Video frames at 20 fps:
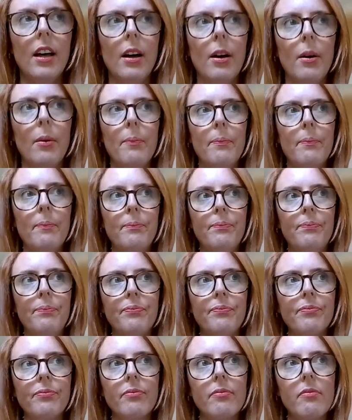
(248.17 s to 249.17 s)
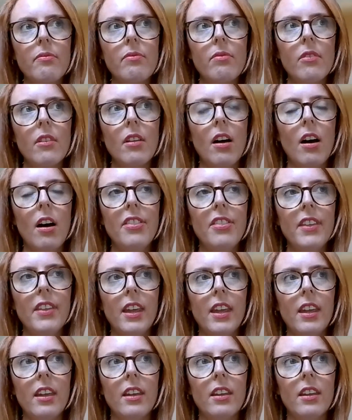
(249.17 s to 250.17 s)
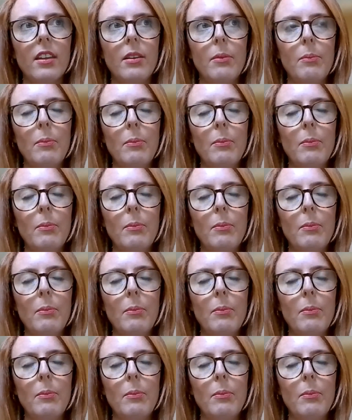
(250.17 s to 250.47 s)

I think,